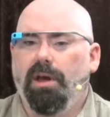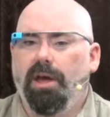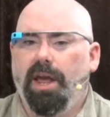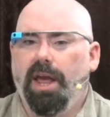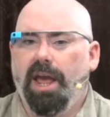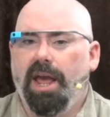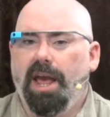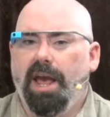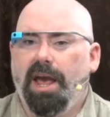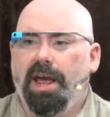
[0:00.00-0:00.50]

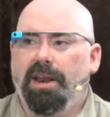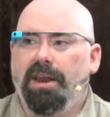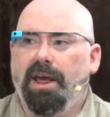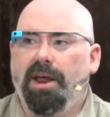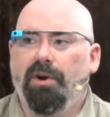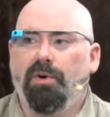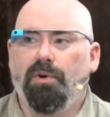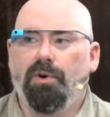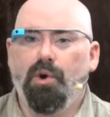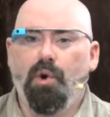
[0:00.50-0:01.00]
And I
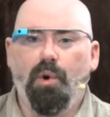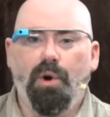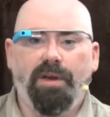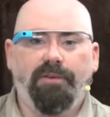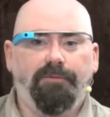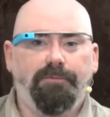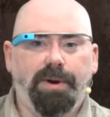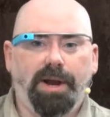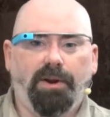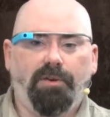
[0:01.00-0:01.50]
don't know
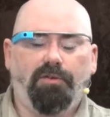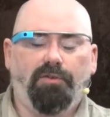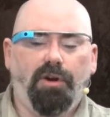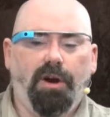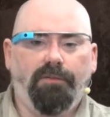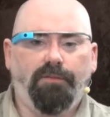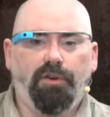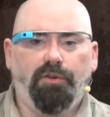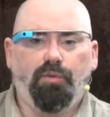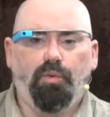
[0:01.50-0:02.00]
if
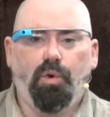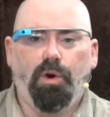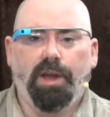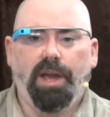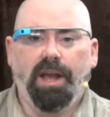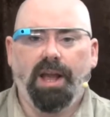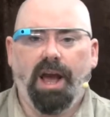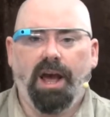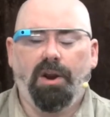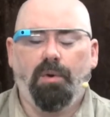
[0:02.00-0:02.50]
Microsoft is
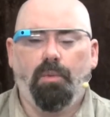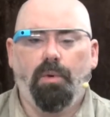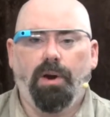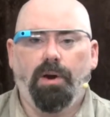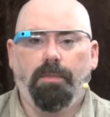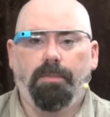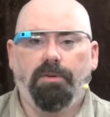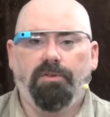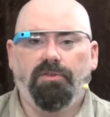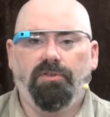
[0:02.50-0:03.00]
working on a
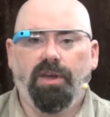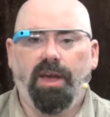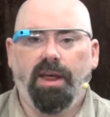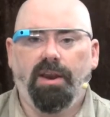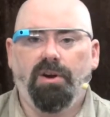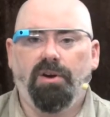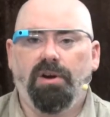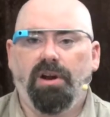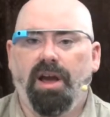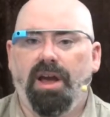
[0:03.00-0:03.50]
wearable
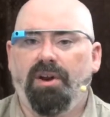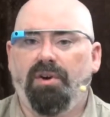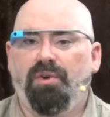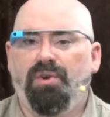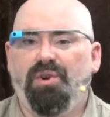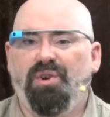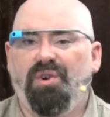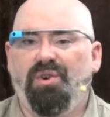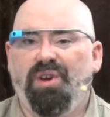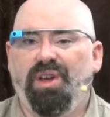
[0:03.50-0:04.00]
standard. I
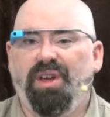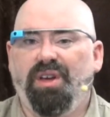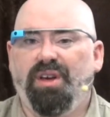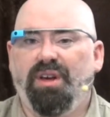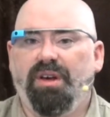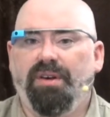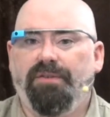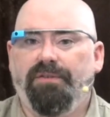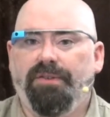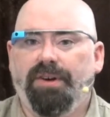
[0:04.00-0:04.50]
don't know
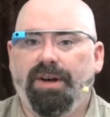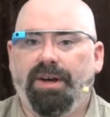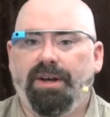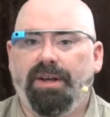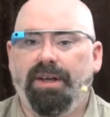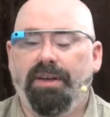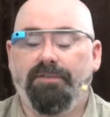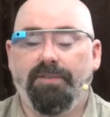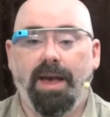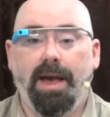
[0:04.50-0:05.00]

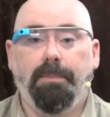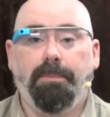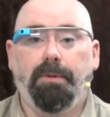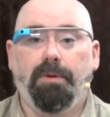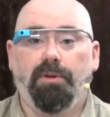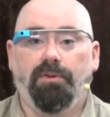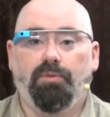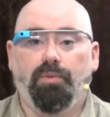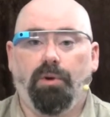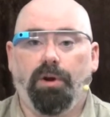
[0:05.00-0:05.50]
if
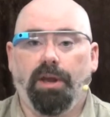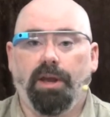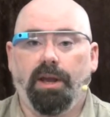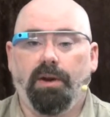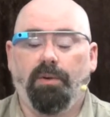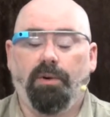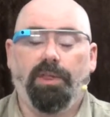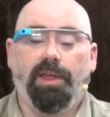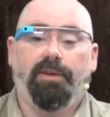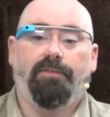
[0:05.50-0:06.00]
Apple is working.
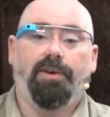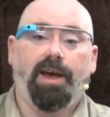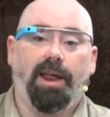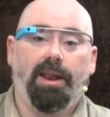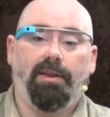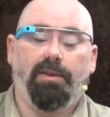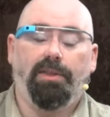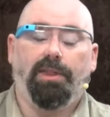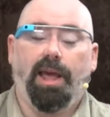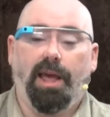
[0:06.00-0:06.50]
Well,
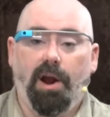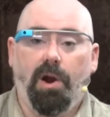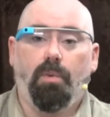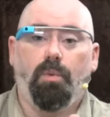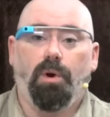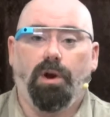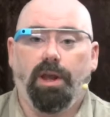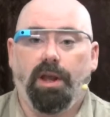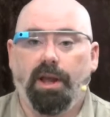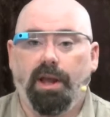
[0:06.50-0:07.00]
they are
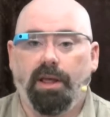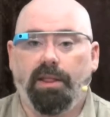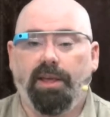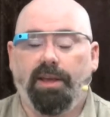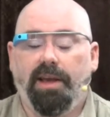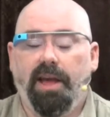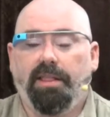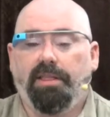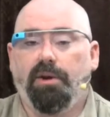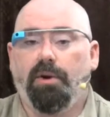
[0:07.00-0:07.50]
working. They
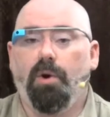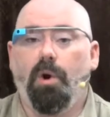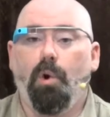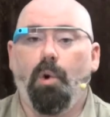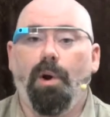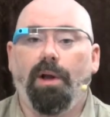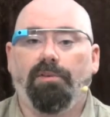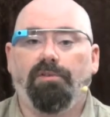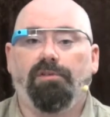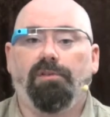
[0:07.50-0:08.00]
got their
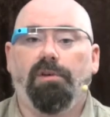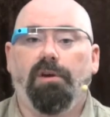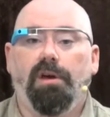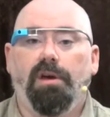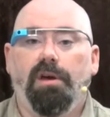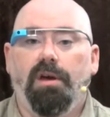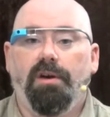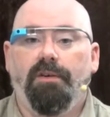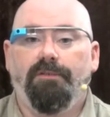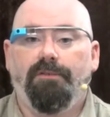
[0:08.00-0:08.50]
OS
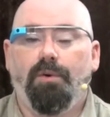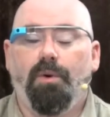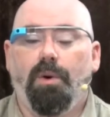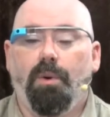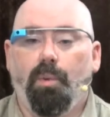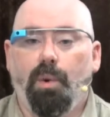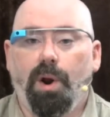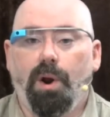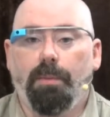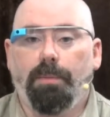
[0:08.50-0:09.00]
for
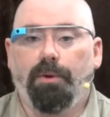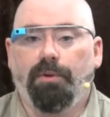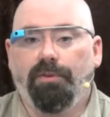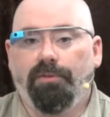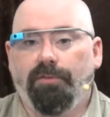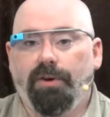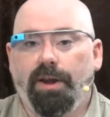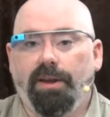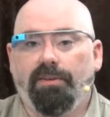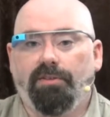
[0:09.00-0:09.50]
a wearable
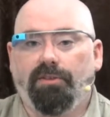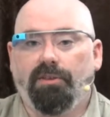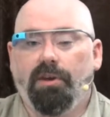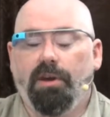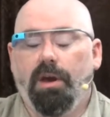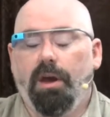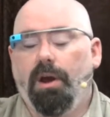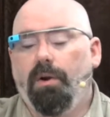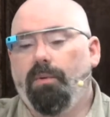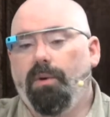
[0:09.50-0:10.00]
device
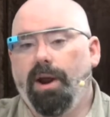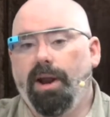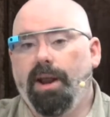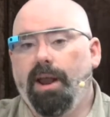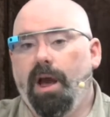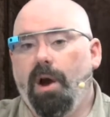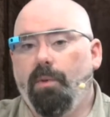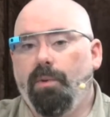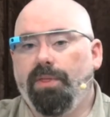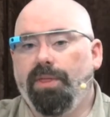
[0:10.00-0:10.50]
right
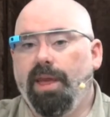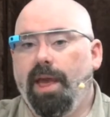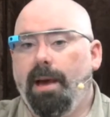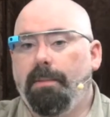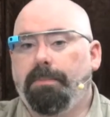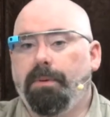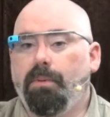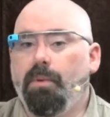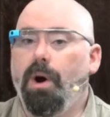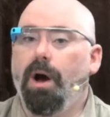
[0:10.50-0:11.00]
now with the
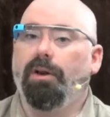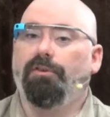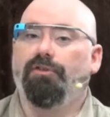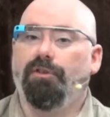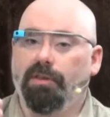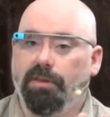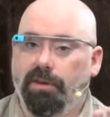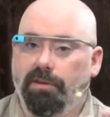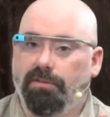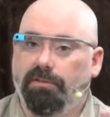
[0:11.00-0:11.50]
Apple Watch.
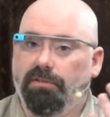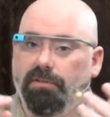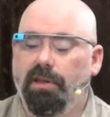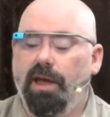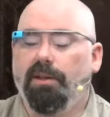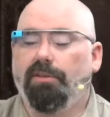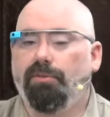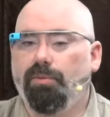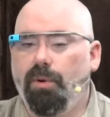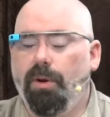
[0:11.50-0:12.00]
At least
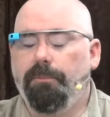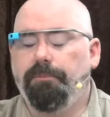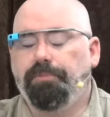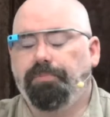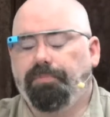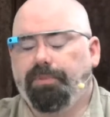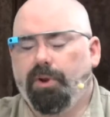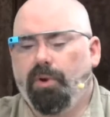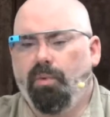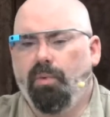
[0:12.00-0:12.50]
that's what
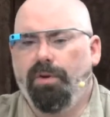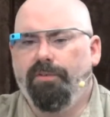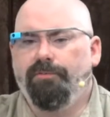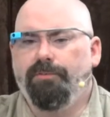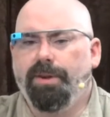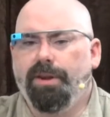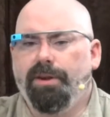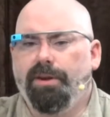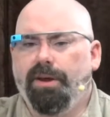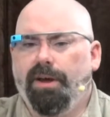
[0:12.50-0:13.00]
we've
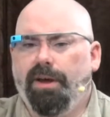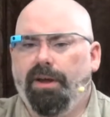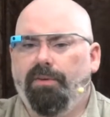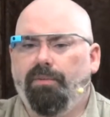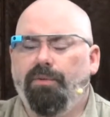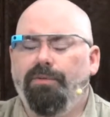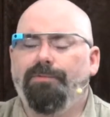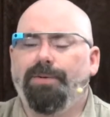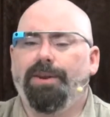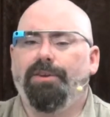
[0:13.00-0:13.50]

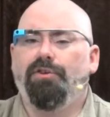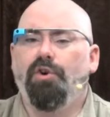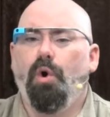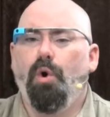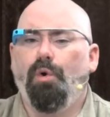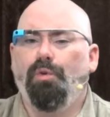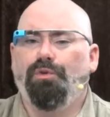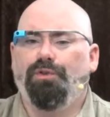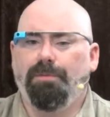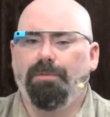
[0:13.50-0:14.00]
been
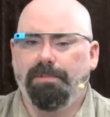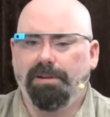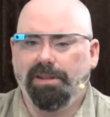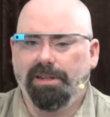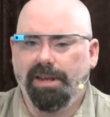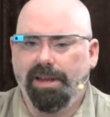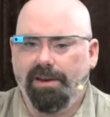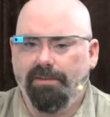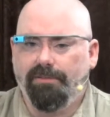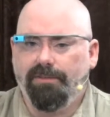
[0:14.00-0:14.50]
told to
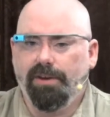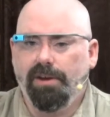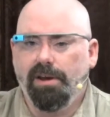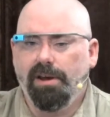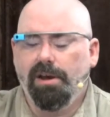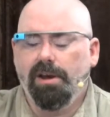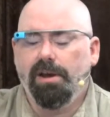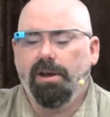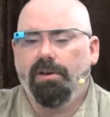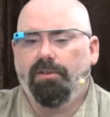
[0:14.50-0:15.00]
believe.
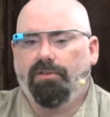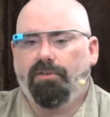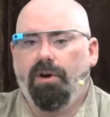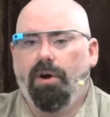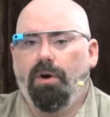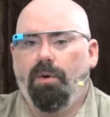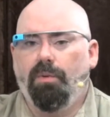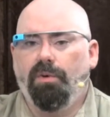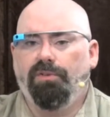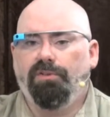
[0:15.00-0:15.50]

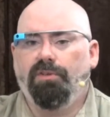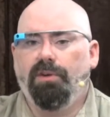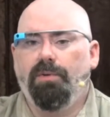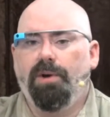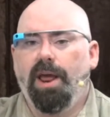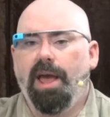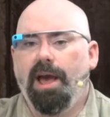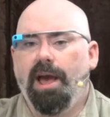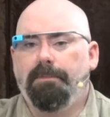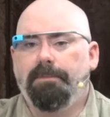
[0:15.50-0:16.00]
So we'll see
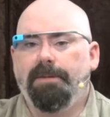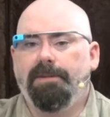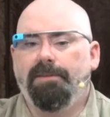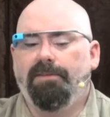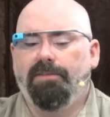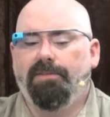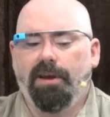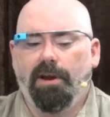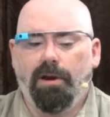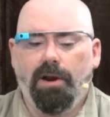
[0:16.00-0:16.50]
what
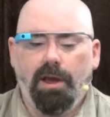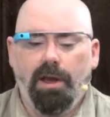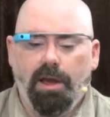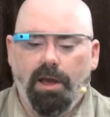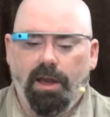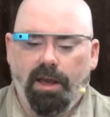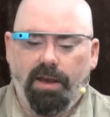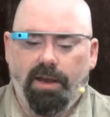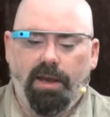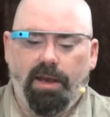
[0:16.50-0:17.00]
happens there.
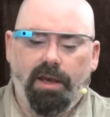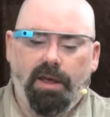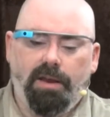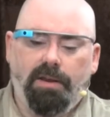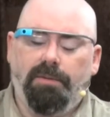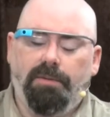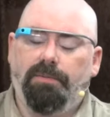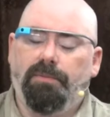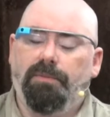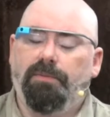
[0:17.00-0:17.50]

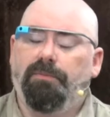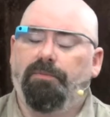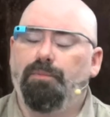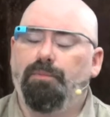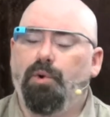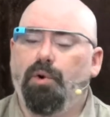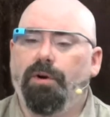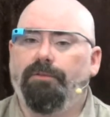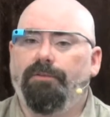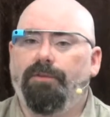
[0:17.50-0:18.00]
In
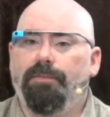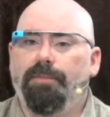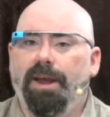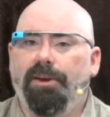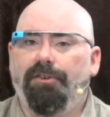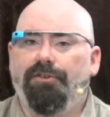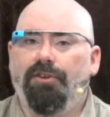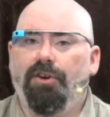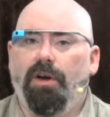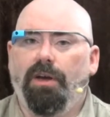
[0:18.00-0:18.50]
more
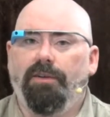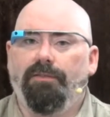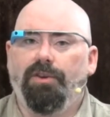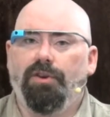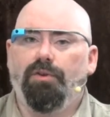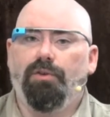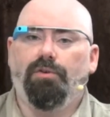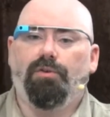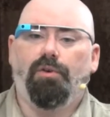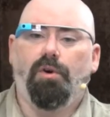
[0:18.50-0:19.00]
information, all you have to
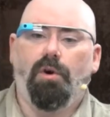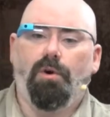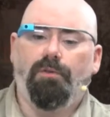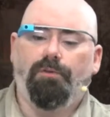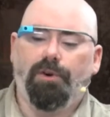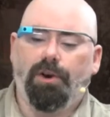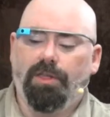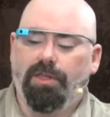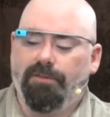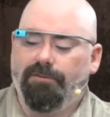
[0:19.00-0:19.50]
do is go
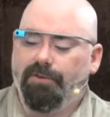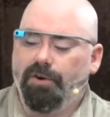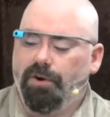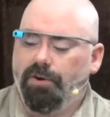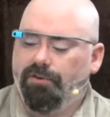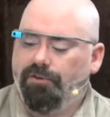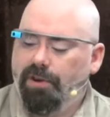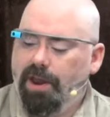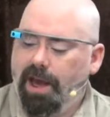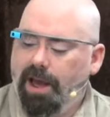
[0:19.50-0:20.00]
over to
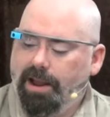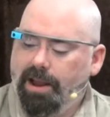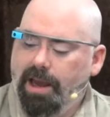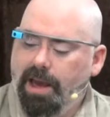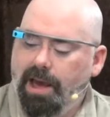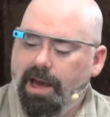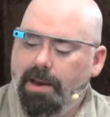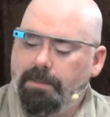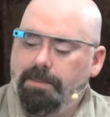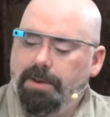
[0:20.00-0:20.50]

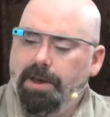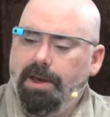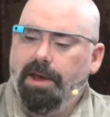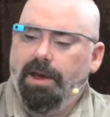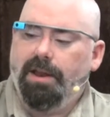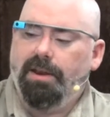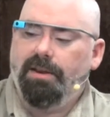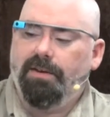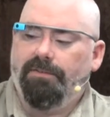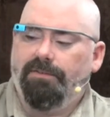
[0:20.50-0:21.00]
theverge.com
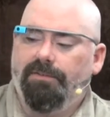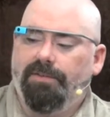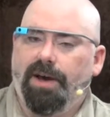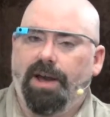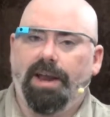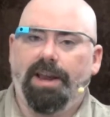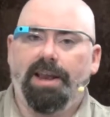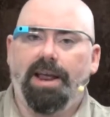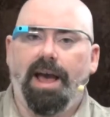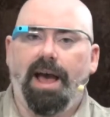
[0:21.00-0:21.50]
to
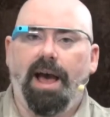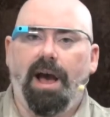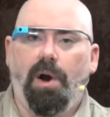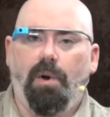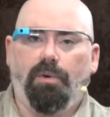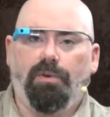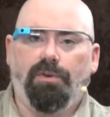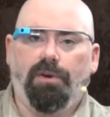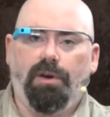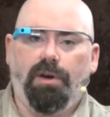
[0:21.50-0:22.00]
find
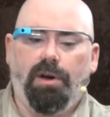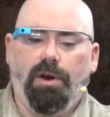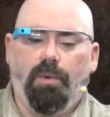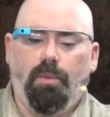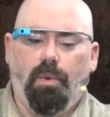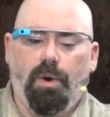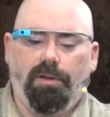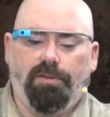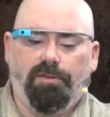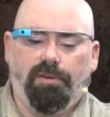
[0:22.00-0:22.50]
out
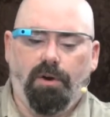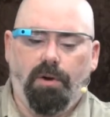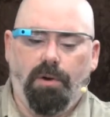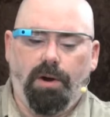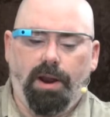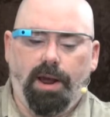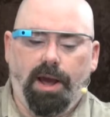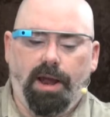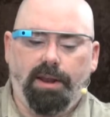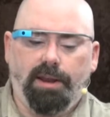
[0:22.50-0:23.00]
what's
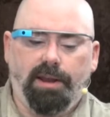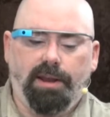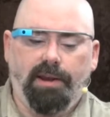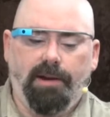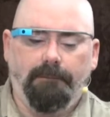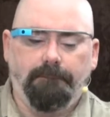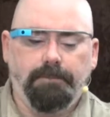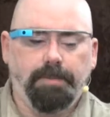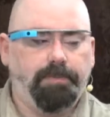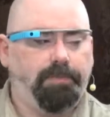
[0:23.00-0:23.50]
going on here.